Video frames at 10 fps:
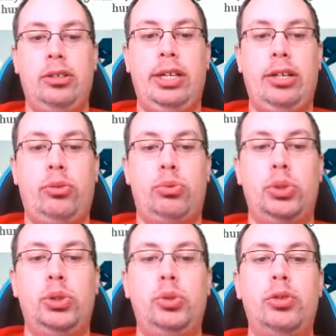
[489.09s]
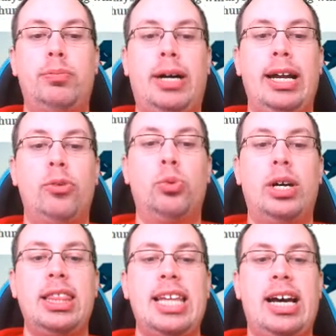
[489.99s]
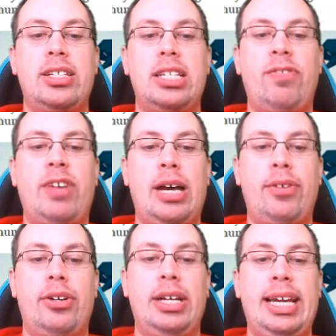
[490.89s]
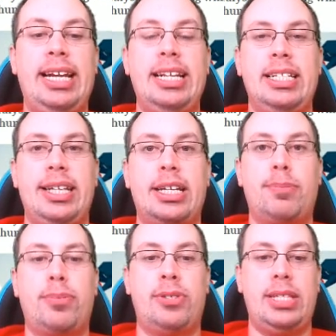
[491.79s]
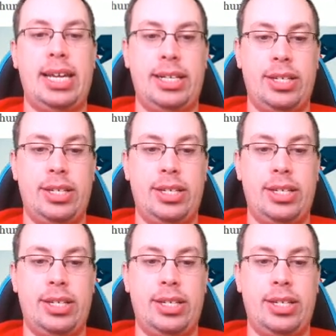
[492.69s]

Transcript: it grew by 1,586%.